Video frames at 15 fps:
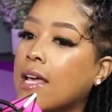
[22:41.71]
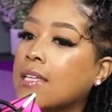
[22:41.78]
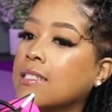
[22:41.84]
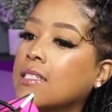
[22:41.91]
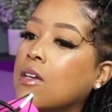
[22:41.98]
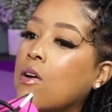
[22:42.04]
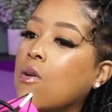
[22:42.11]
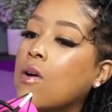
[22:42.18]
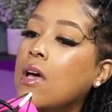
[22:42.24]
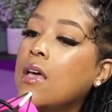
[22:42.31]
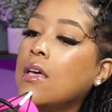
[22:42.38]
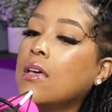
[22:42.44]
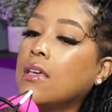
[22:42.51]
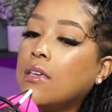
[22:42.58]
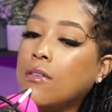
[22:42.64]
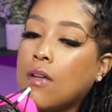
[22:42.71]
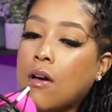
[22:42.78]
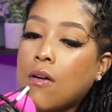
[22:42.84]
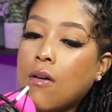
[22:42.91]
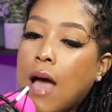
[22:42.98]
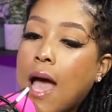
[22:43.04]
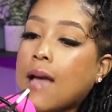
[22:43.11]
And so, you
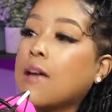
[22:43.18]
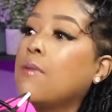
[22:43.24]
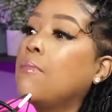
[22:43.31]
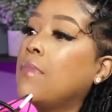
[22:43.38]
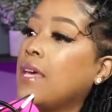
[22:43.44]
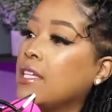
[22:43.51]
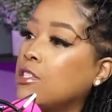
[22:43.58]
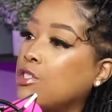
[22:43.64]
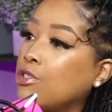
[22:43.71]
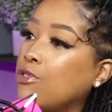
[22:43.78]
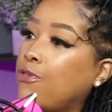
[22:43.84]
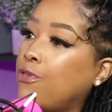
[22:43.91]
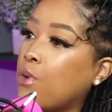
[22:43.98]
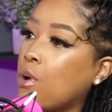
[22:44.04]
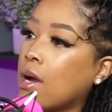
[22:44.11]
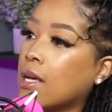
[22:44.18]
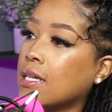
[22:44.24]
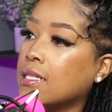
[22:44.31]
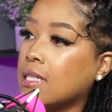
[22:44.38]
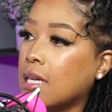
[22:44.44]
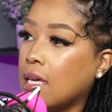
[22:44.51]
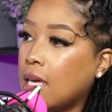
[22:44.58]
know, I commend you for it
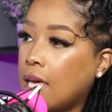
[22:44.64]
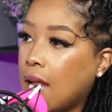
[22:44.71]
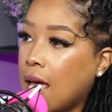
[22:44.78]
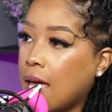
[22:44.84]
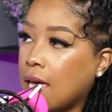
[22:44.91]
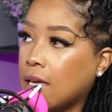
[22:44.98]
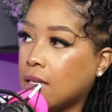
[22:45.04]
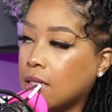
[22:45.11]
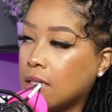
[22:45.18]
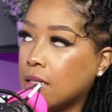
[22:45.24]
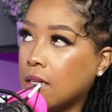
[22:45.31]
cuz it ain't